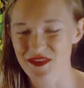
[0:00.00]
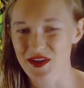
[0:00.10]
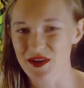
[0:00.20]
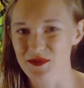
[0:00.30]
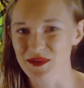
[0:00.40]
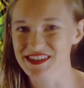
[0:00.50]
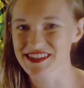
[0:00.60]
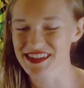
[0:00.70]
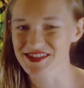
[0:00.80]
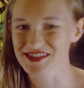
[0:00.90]
which is
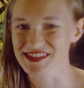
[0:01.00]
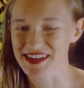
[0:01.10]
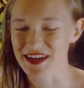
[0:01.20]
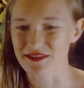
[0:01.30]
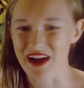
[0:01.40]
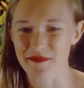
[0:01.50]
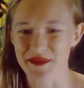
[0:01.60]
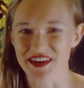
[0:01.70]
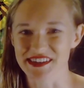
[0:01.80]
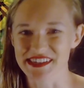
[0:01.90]
interesting, right?
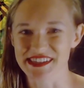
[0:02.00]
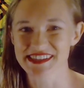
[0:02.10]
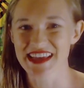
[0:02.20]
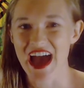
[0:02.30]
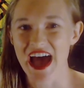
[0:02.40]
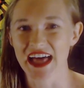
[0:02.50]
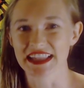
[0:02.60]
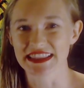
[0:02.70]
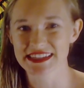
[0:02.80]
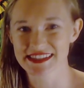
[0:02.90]
Because
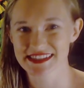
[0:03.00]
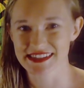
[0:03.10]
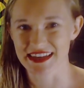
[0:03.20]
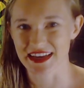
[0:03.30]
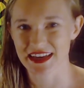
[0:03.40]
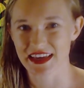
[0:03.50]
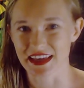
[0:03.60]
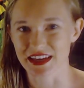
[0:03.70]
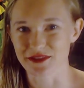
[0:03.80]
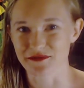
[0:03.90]
holistic
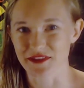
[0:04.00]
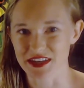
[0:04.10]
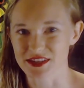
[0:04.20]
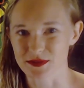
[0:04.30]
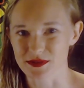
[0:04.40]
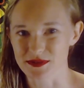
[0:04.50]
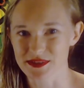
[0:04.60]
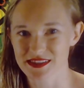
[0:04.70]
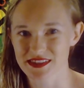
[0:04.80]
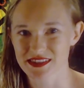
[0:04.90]
individuals
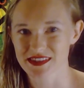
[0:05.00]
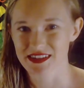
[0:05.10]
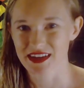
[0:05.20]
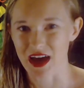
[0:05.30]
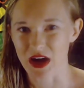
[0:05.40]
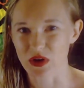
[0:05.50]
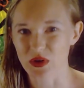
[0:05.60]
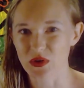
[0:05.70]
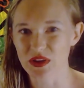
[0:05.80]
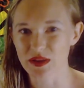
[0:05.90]
are
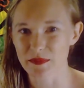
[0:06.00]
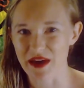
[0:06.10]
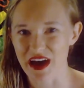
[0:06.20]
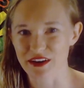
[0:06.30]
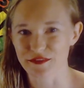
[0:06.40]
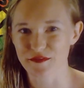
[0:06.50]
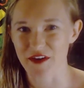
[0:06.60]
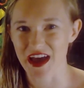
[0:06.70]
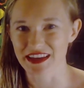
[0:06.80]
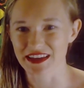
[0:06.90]
all about
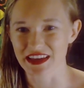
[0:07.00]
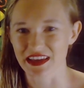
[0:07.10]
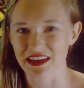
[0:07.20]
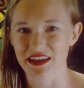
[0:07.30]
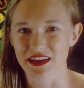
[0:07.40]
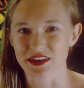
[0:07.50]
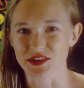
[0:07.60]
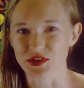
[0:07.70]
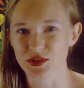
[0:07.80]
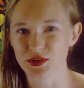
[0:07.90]
finding
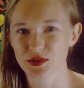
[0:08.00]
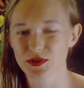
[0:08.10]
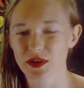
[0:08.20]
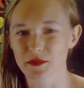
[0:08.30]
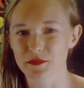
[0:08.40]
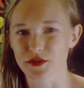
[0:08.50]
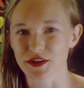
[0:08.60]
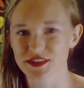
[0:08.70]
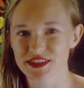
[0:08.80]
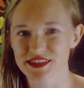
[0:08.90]
new
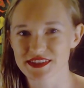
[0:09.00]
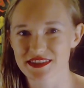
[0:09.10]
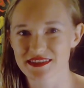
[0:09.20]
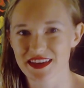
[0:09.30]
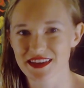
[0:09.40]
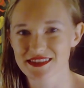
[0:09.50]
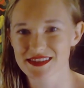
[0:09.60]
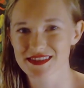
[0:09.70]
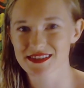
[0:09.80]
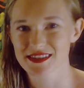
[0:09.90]
approaches to
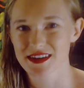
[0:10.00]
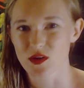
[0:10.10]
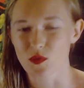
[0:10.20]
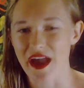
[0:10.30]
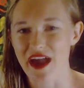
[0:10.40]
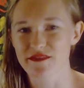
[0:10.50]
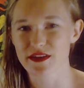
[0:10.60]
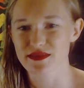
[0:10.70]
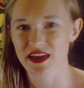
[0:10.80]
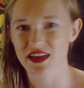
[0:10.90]
things where
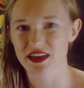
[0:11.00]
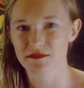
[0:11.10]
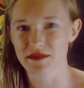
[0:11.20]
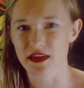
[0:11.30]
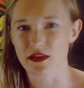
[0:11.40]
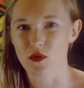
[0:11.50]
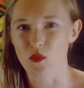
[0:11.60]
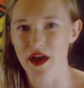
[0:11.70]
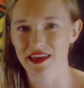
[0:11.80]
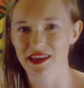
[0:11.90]
everything can be
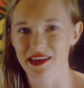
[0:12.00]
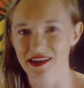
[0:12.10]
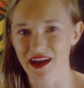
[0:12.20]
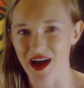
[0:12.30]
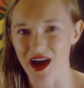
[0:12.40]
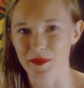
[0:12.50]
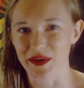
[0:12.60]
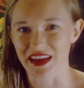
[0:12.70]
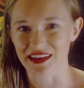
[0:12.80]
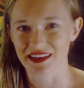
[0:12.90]
working in
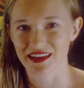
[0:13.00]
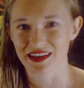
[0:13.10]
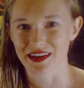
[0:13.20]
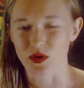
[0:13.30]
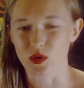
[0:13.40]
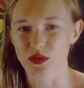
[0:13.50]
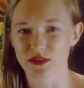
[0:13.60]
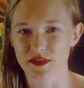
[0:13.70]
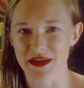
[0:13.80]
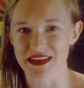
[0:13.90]
harmony, all of
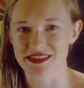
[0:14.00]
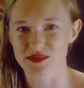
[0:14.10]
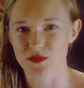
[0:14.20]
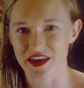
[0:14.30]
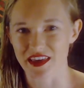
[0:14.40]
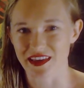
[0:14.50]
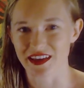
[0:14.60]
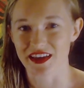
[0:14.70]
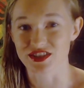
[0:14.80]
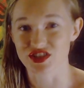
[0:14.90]
the pieces working
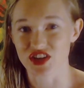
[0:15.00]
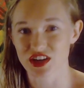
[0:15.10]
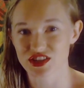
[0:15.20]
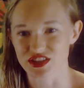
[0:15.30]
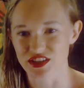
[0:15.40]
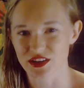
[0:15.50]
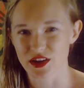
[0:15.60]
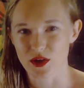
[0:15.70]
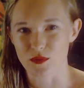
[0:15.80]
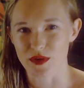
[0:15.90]
in conjunction
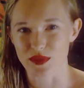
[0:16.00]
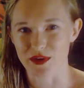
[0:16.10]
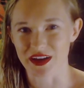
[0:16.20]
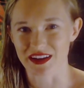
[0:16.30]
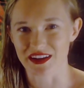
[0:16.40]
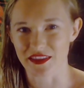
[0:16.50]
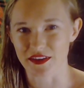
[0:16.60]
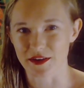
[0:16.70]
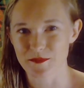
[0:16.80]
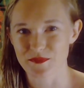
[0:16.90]
with one
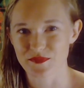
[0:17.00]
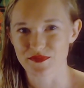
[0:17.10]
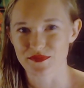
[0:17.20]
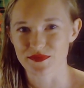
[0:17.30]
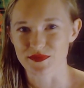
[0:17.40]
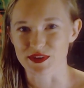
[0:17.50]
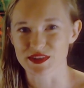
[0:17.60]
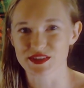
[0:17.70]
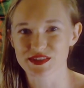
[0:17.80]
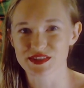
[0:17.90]
another. Whereas
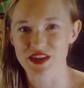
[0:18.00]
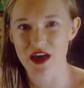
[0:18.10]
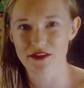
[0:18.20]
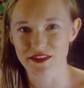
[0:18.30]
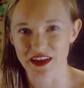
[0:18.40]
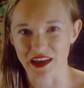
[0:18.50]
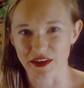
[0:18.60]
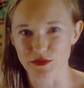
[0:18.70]
conservative